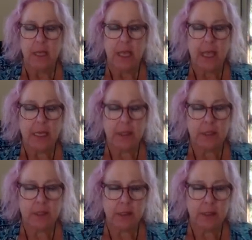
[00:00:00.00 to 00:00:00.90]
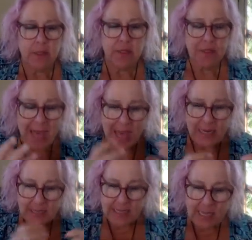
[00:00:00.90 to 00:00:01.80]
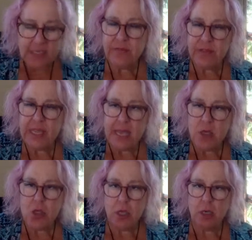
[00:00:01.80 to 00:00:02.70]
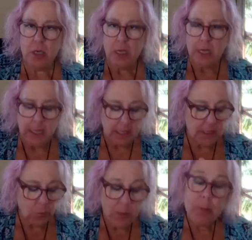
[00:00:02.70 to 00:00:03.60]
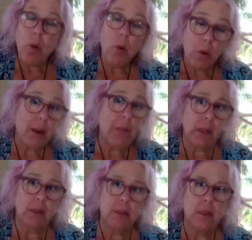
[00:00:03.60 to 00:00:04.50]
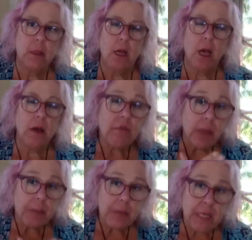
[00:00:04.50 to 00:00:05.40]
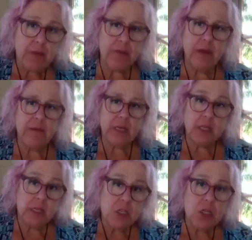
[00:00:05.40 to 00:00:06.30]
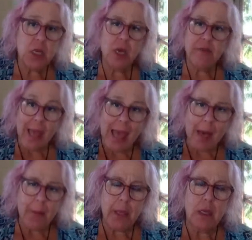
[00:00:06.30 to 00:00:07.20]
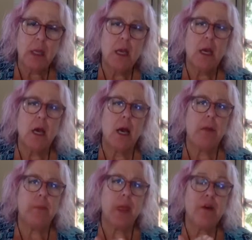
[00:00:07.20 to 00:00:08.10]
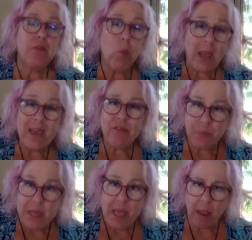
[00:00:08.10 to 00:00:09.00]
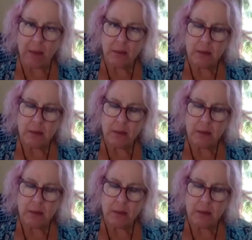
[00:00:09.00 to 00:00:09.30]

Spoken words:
And that intensification is a reprogramming of a belief, of a condition, of a habit, of a way of being.